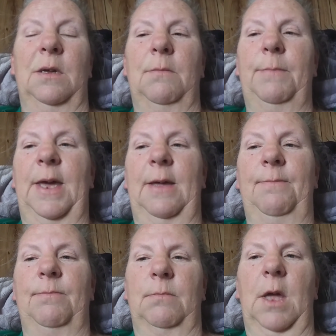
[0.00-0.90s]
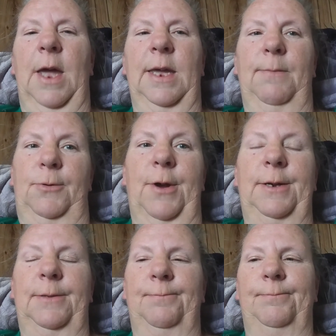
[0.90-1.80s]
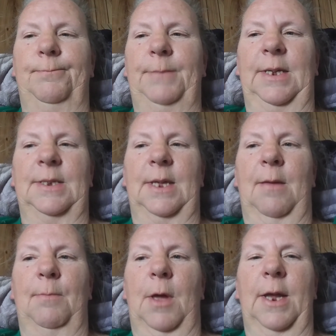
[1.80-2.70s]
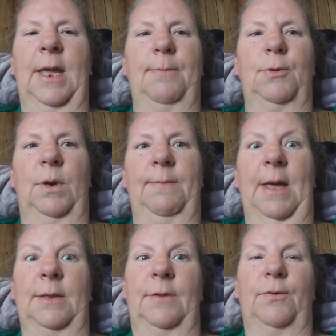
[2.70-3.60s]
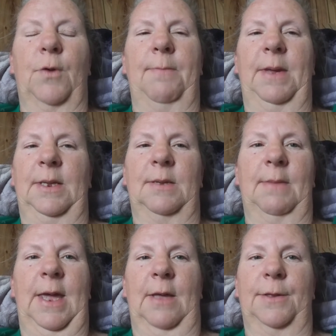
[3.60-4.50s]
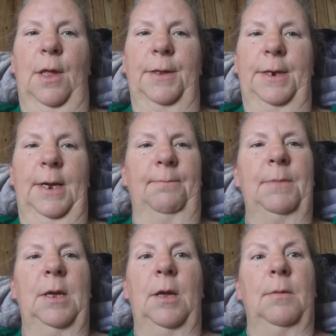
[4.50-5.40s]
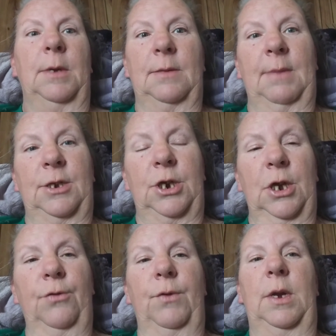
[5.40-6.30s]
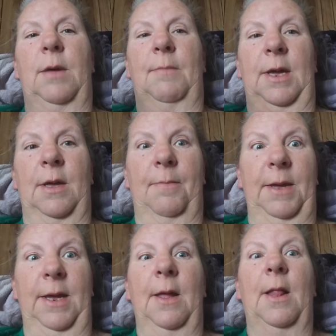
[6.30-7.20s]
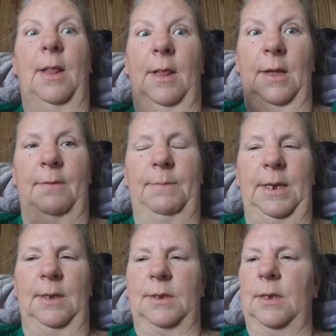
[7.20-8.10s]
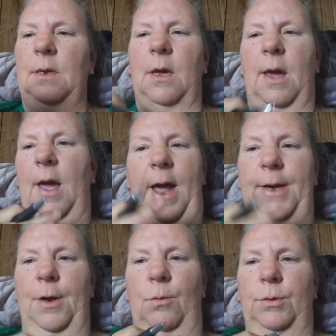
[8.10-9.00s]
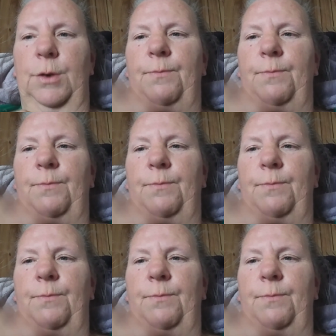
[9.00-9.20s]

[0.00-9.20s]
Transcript: but I keep dried beans. And I keep 20 pounds of dried beans in my house all the time. Because my children and my hubby love beans. I don't.